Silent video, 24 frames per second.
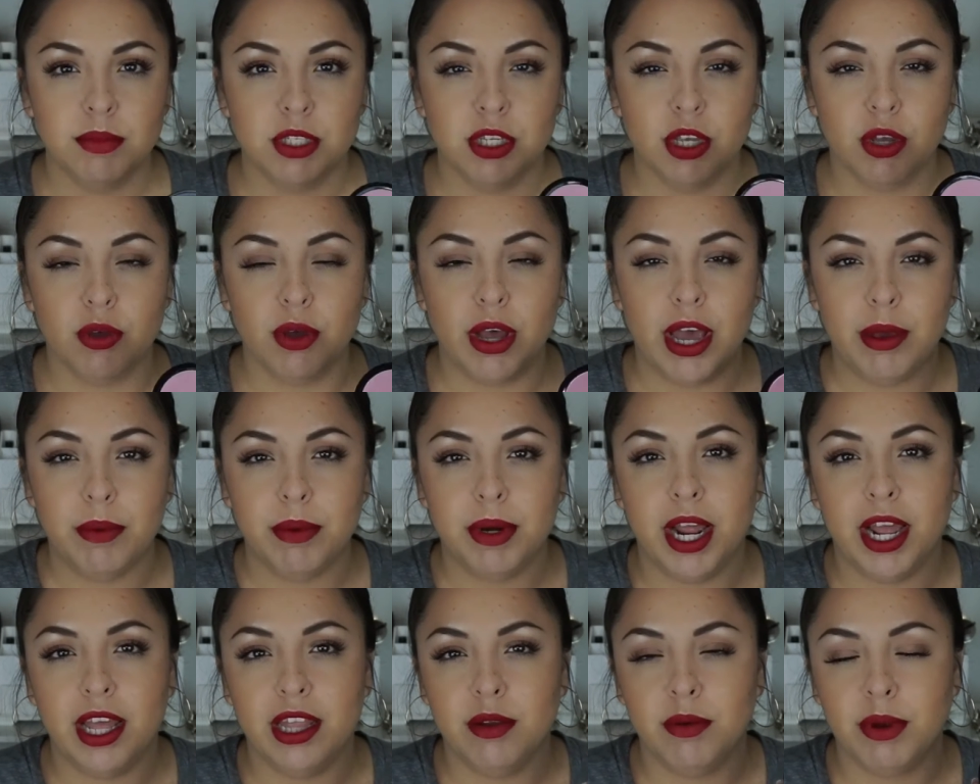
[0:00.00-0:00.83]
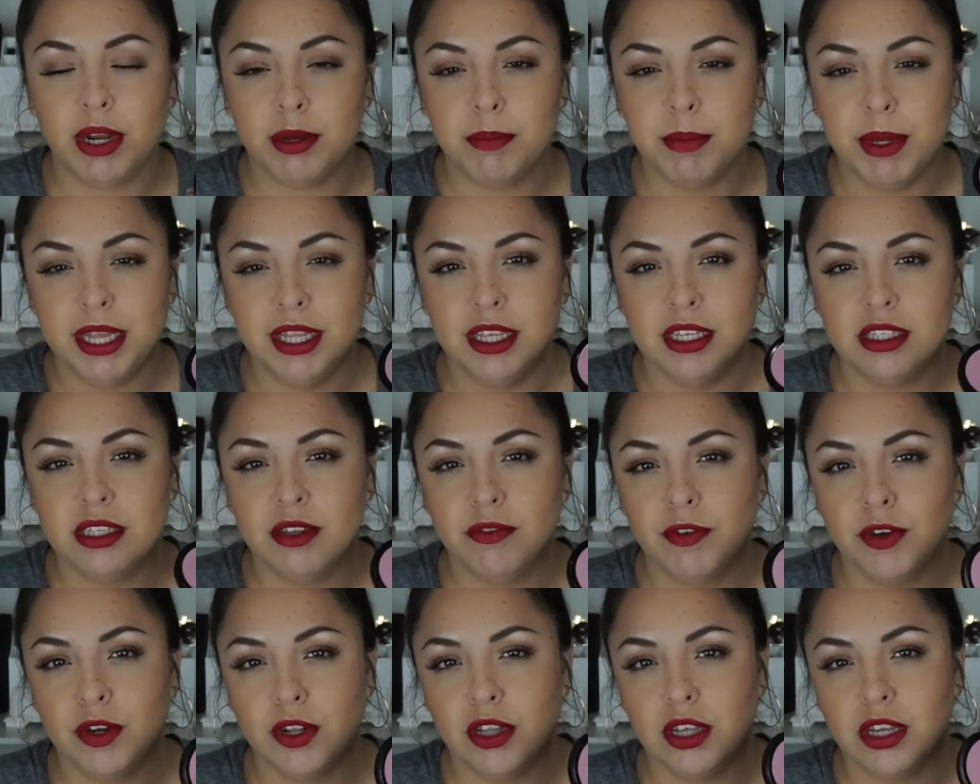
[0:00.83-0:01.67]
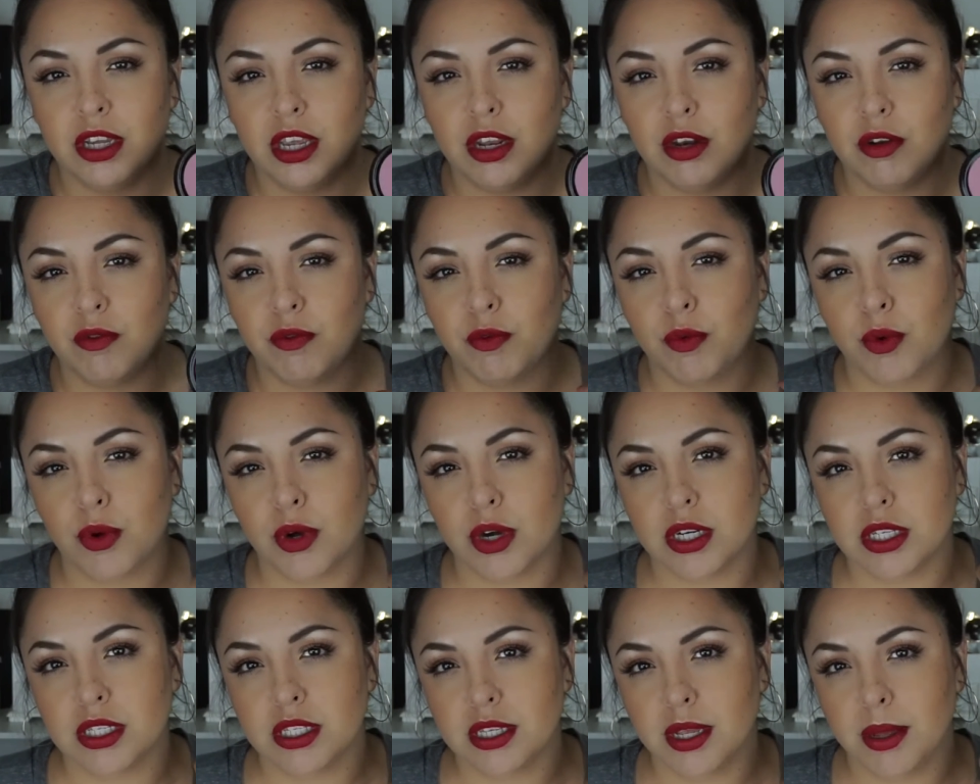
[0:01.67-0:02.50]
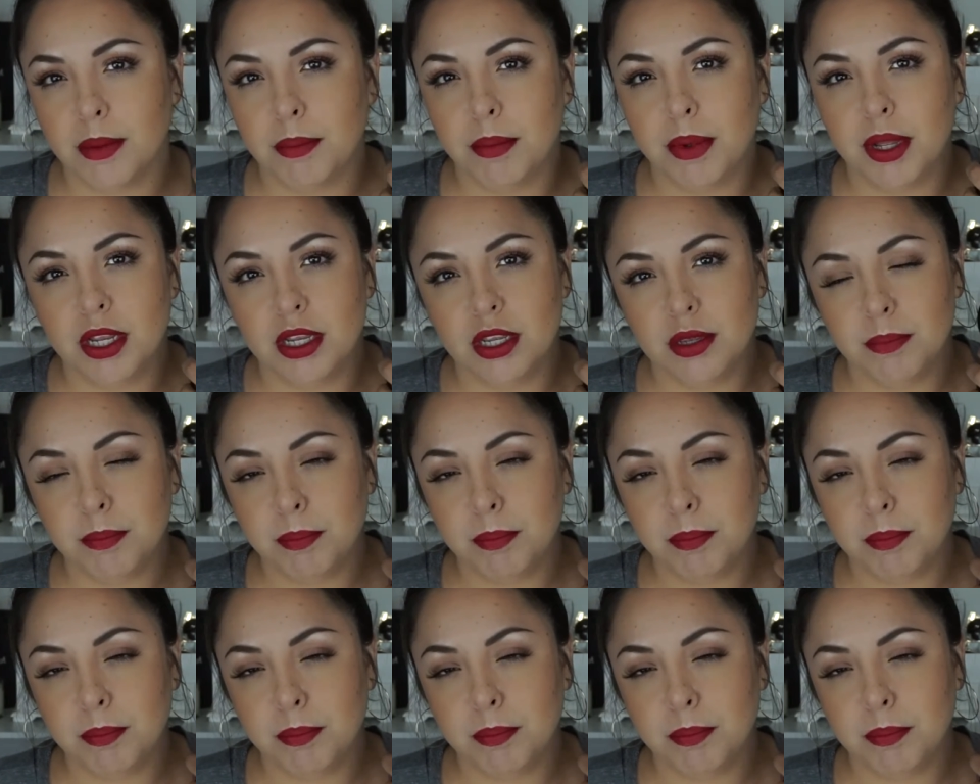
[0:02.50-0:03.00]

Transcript: So I would highly recommend this if you're looking for some